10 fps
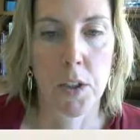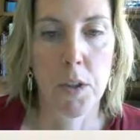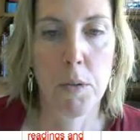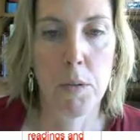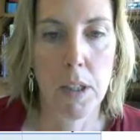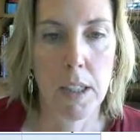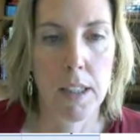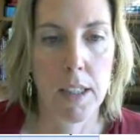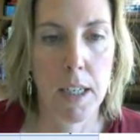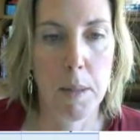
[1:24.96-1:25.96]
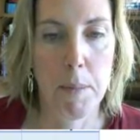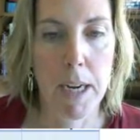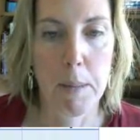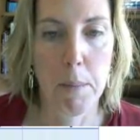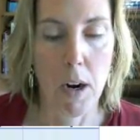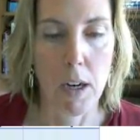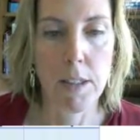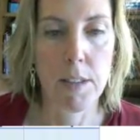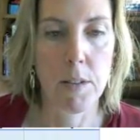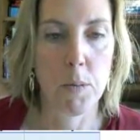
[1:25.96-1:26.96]
two kind of main
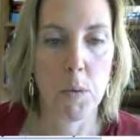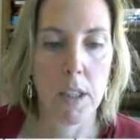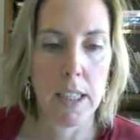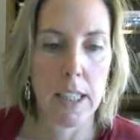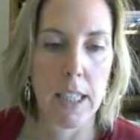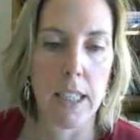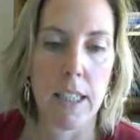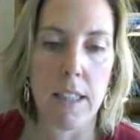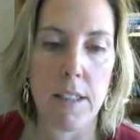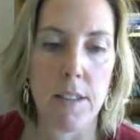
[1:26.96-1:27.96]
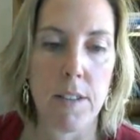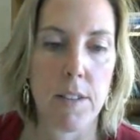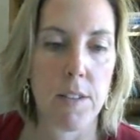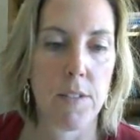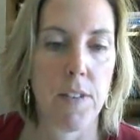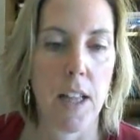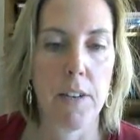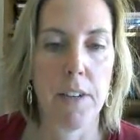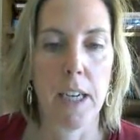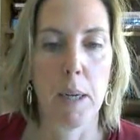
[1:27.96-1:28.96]
parts. One is
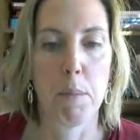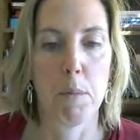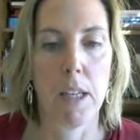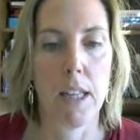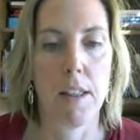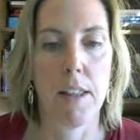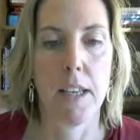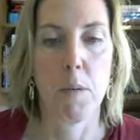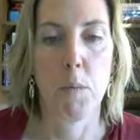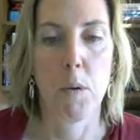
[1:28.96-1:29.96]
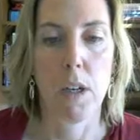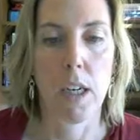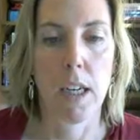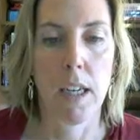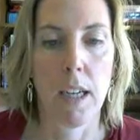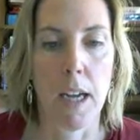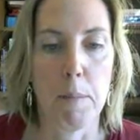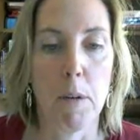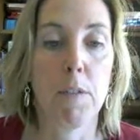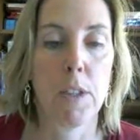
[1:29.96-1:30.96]
following up with the work.
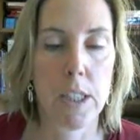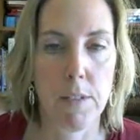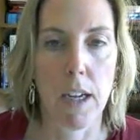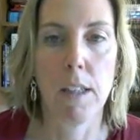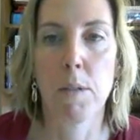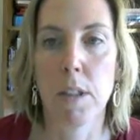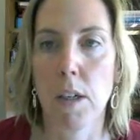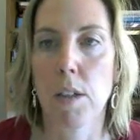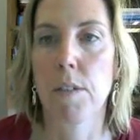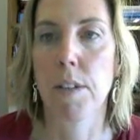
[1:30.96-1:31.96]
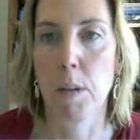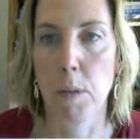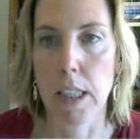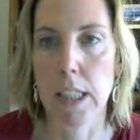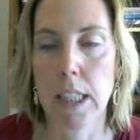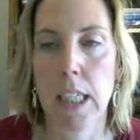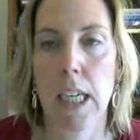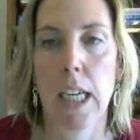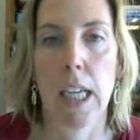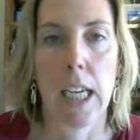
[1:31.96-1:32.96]
Well, first of all, we'll go over the quiz
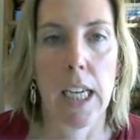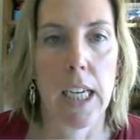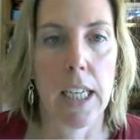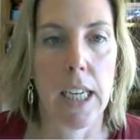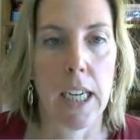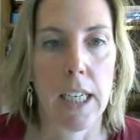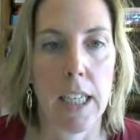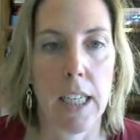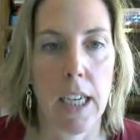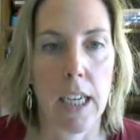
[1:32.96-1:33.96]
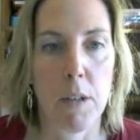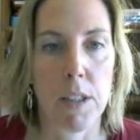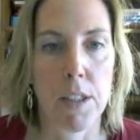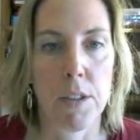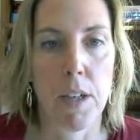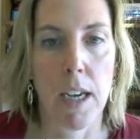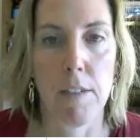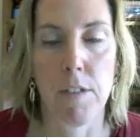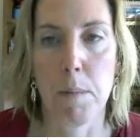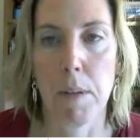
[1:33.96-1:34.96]
and any questions you
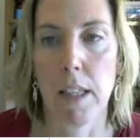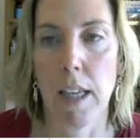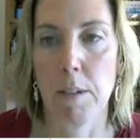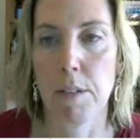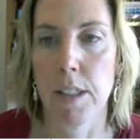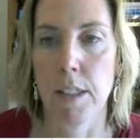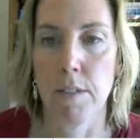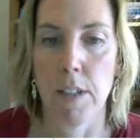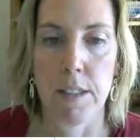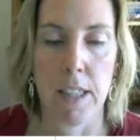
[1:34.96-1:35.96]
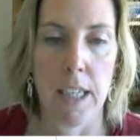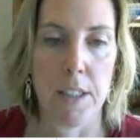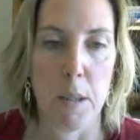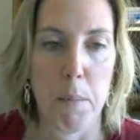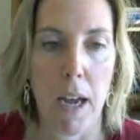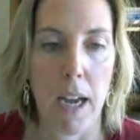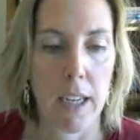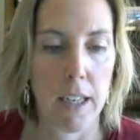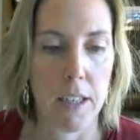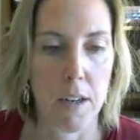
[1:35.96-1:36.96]
have from the language investigation
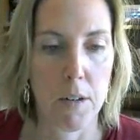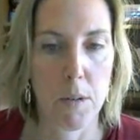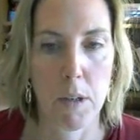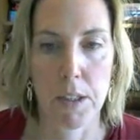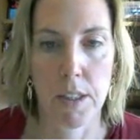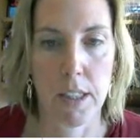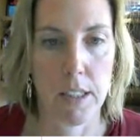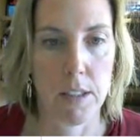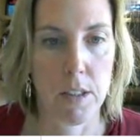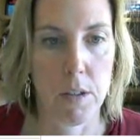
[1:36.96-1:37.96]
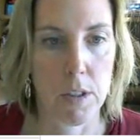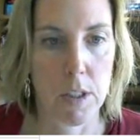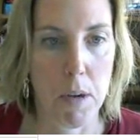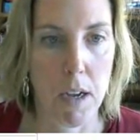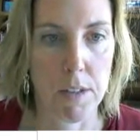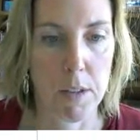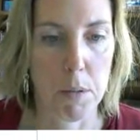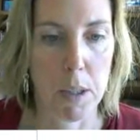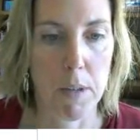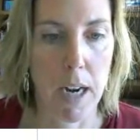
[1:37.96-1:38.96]
packet. No question is too small, so
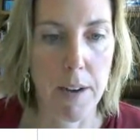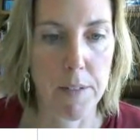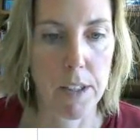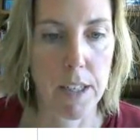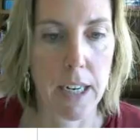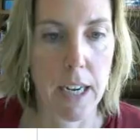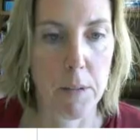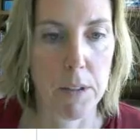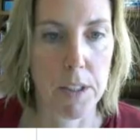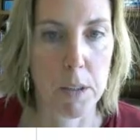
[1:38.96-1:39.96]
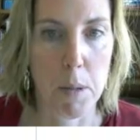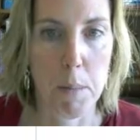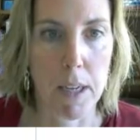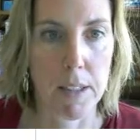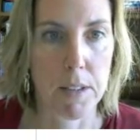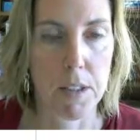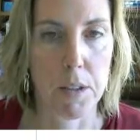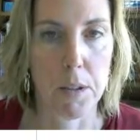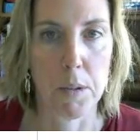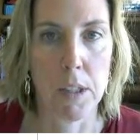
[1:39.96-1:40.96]
bring whatever, and I will do my best
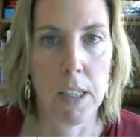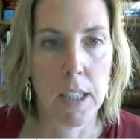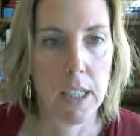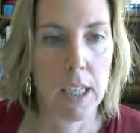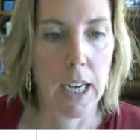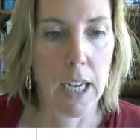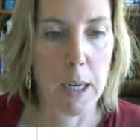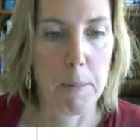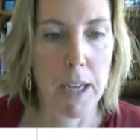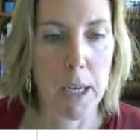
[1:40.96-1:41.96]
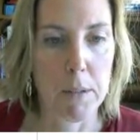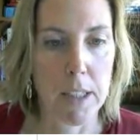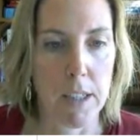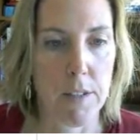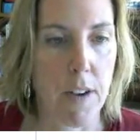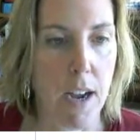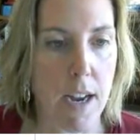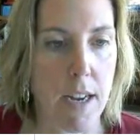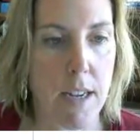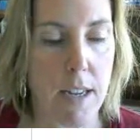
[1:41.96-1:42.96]
to help
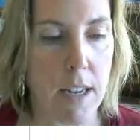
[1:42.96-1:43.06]
clarify